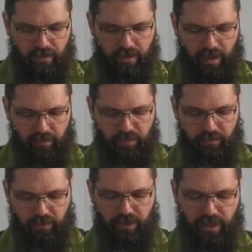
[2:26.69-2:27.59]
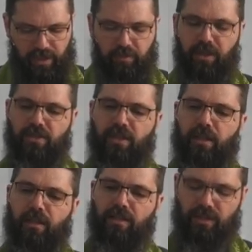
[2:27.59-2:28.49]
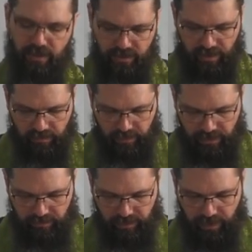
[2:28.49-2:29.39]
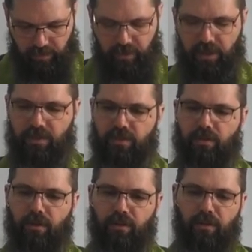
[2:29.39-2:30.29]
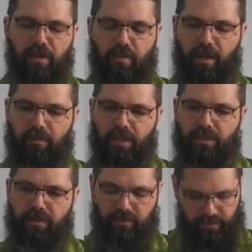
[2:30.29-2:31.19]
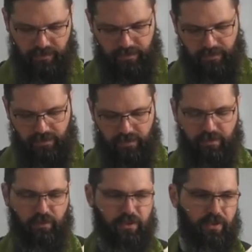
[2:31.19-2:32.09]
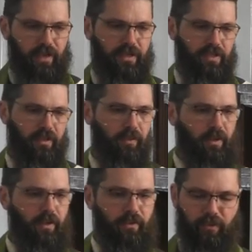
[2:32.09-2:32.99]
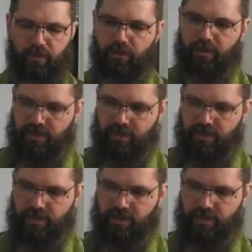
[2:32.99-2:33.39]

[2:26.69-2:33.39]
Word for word: cannot be fully God pleasing unless it is accompanied by obedience to the third commandment. Of course, you're asking, what are the third and